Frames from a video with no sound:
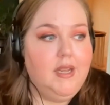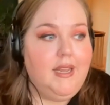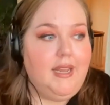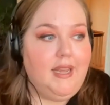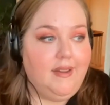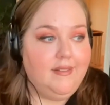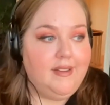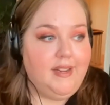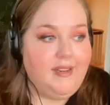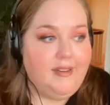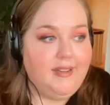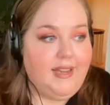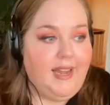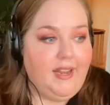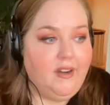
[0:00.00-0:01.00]
It is an
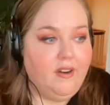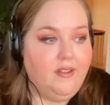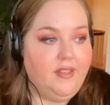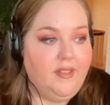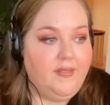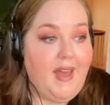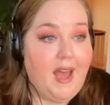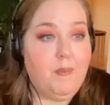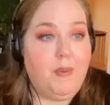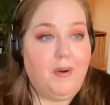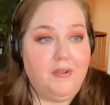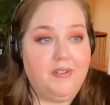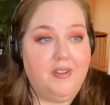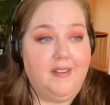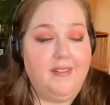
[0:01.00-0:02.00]
indicator that that
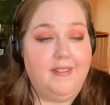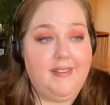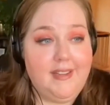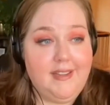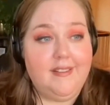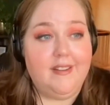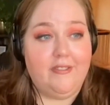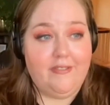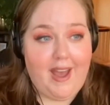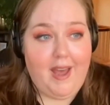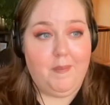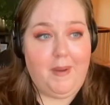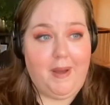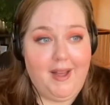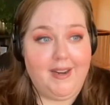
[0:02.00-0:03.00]
person sees a
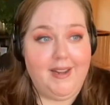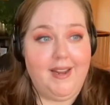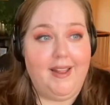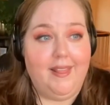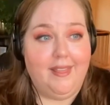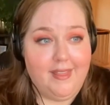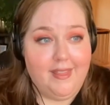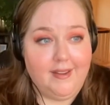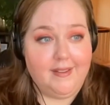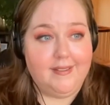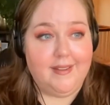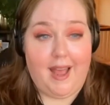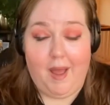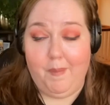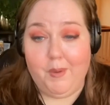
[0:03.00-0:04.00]
fat body and
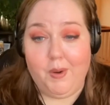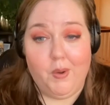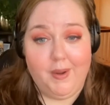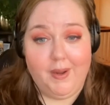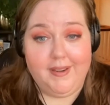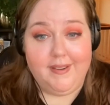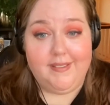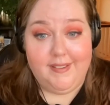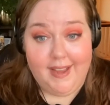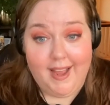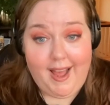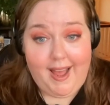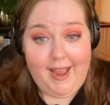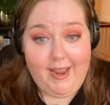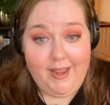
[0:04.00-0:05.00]
thinks, I'm going to
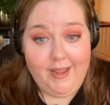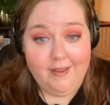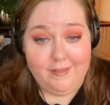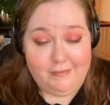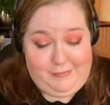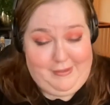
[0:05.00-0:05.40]
die.